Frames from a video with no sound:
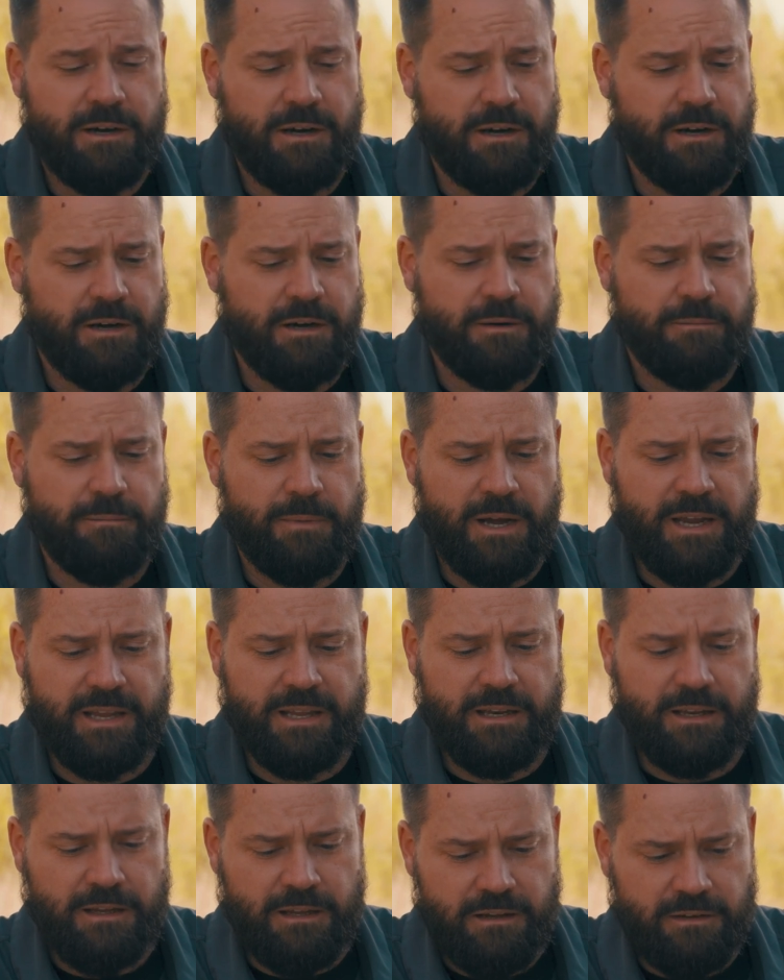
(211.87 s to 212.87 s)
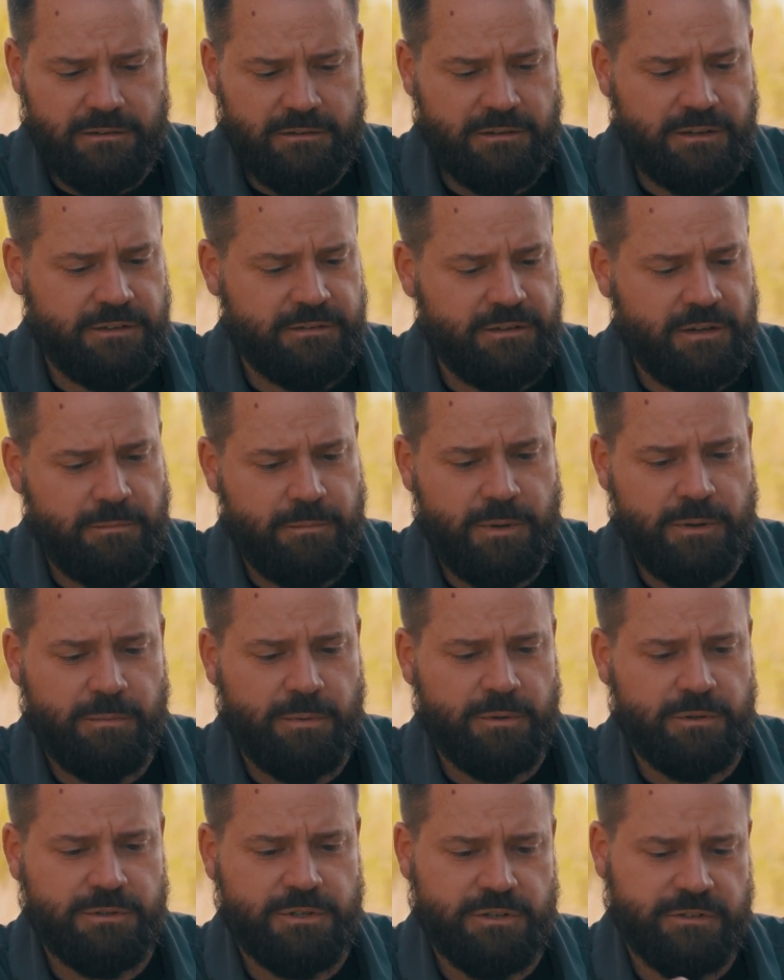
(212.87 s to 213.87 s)
I could easily see
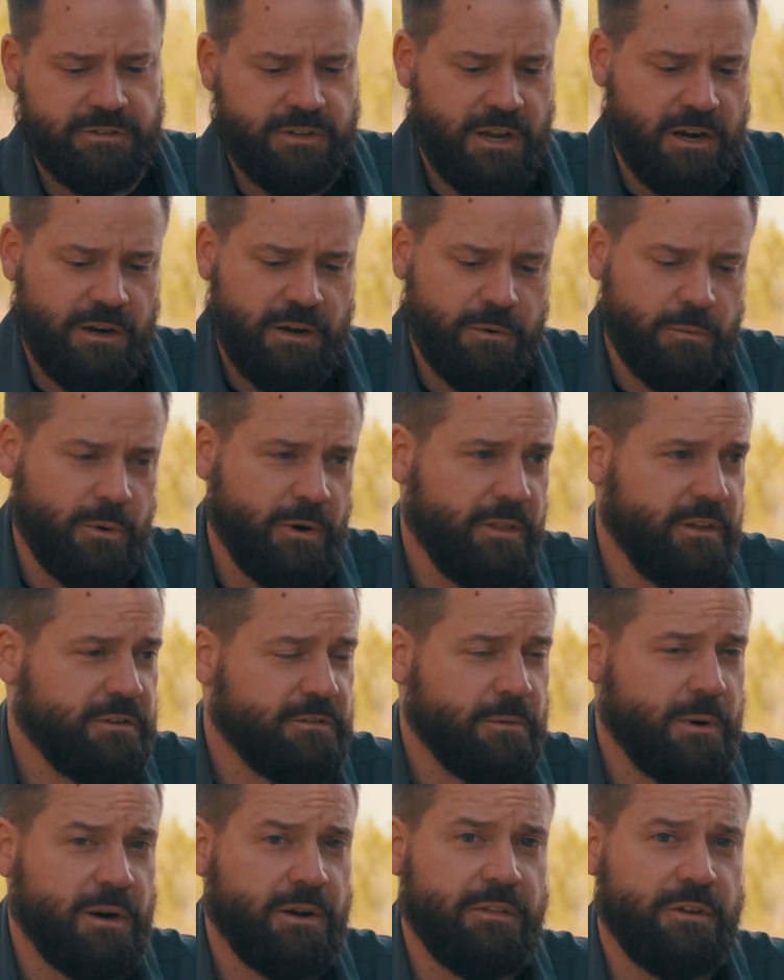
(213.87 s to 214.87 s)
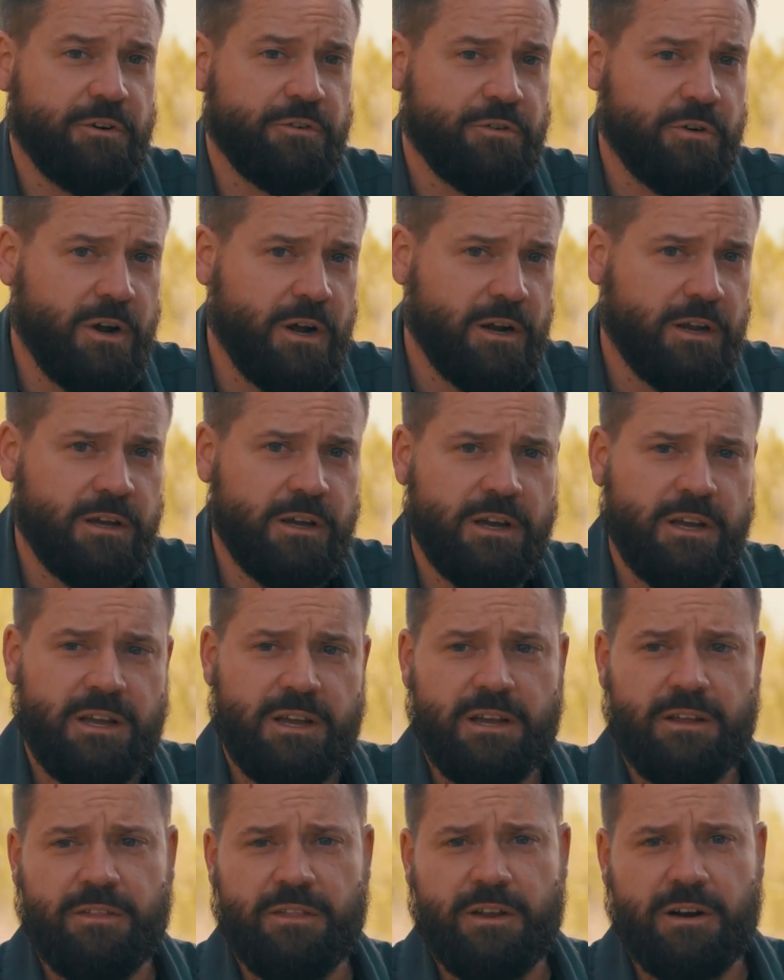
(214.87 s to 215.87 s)
people just carrying one of these around in their truck,
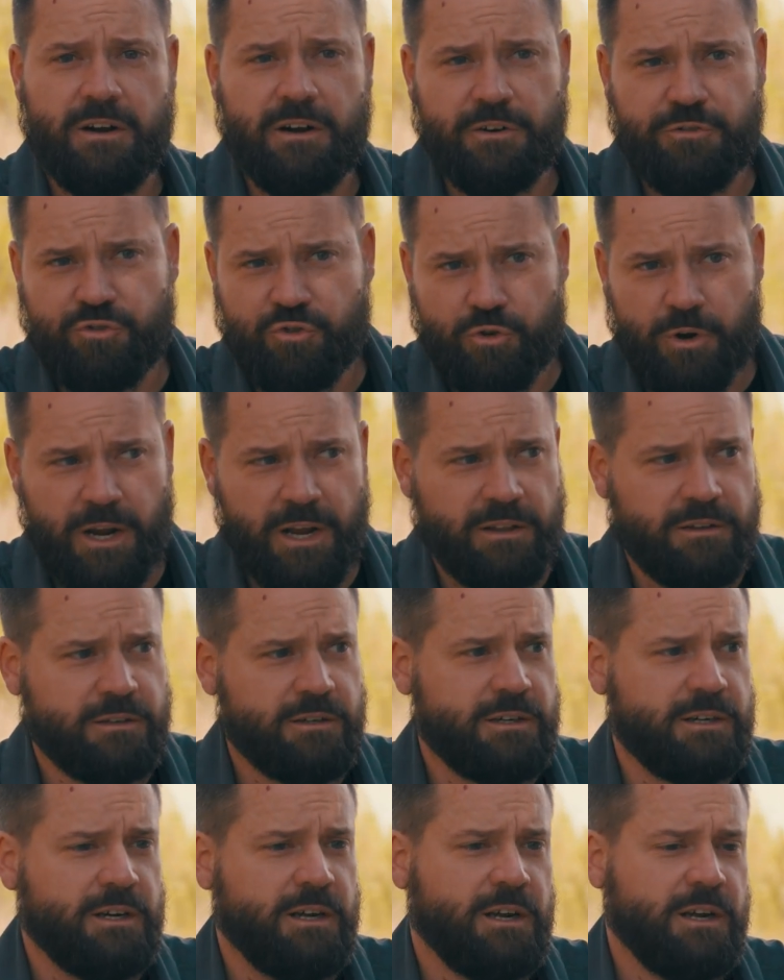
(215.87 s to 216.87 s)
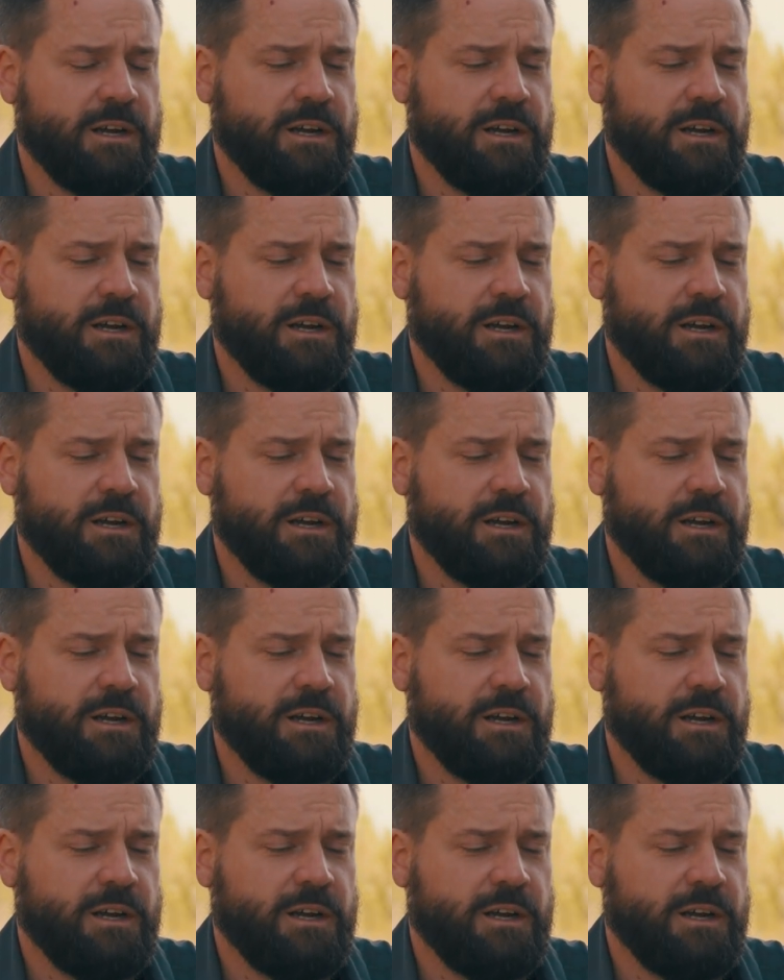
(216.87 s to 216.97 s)
in their trailer,